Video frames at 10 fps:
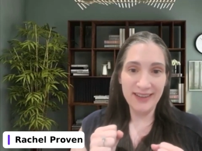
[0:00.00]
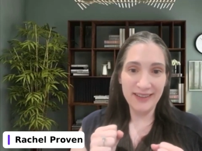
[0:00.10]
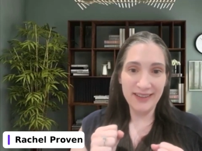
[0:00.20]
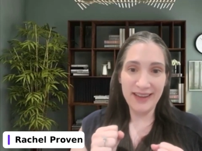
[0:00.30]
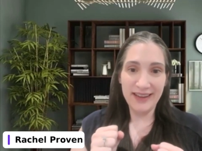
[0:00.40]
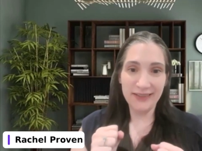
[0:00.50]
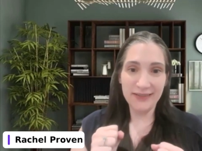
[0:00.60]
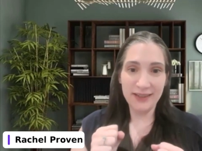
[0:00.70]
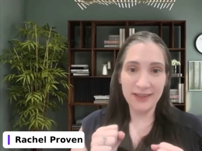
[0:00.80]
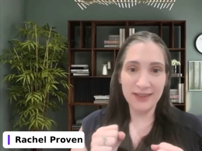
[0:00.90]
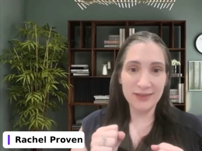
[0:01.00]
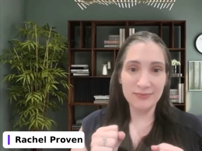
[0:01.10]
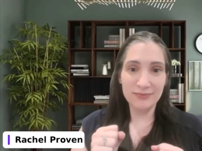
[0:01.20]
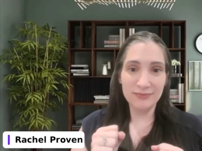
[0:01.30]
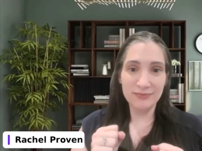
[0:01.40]
Like,
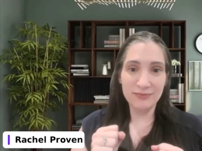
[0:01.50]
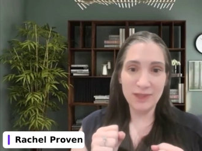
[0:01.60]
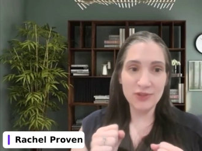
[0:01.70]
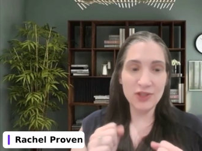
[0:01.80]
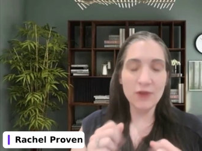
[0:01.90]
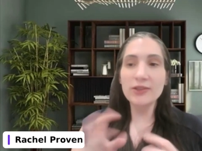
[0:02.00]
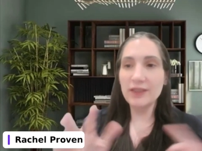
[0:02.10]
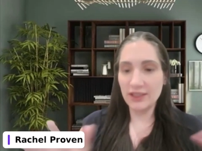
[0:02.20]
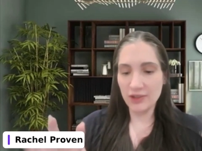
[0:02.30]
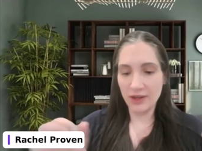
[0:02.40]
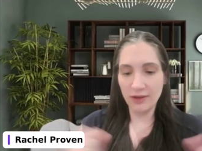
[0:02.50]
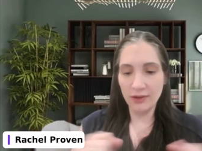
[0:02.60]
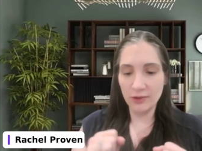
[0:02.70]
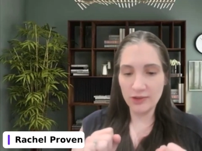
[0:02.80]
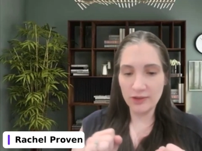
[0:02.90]
so these are our
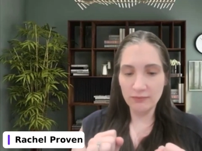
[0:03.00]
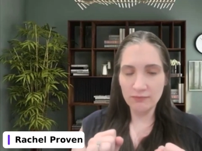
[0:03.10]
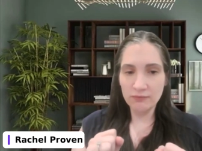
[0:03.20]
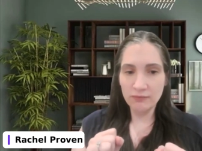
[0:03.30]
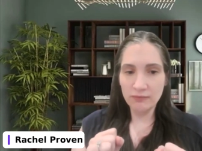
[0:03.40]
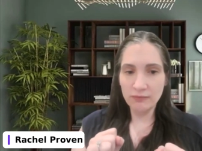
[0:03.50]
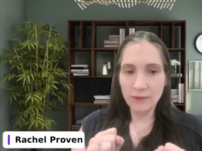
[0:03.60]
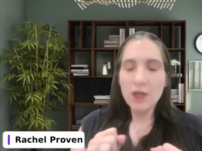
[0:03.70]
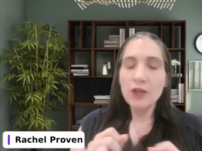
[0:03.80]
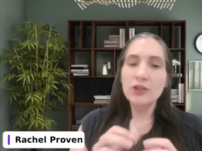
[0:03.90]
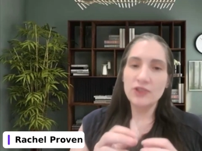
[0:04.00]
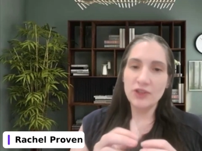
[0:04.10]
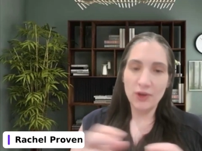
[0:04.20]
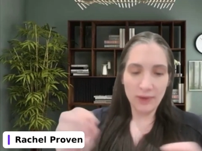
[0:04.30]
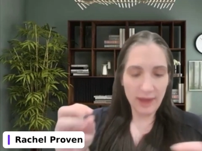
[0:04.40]
goals.
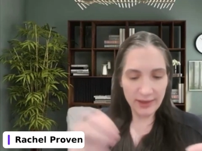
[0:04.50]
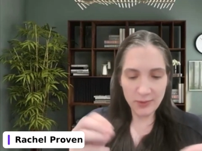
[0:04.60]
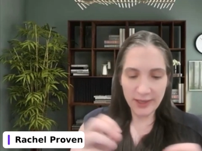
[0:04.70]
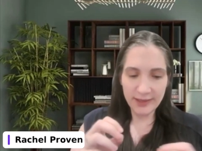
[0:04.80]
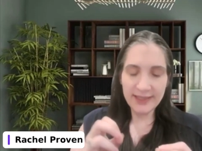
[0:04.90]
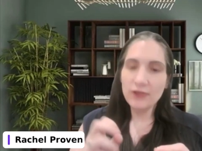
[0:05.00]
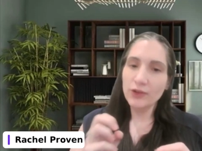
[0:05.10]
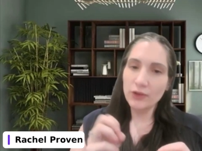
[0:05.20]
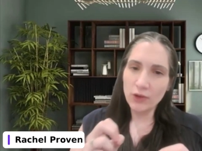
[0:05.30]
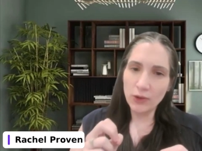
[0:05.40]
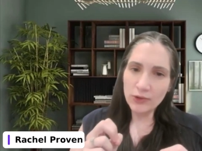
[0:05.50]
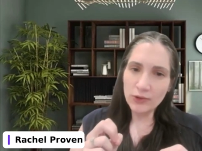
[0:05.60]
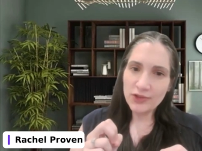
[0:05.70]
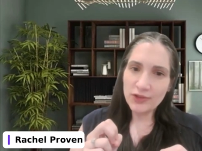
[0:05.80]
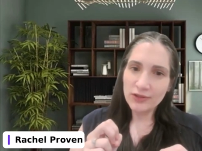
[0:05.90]
So X, Y, and Z are your
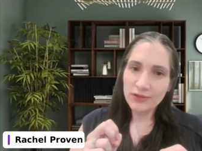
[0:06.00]
goals.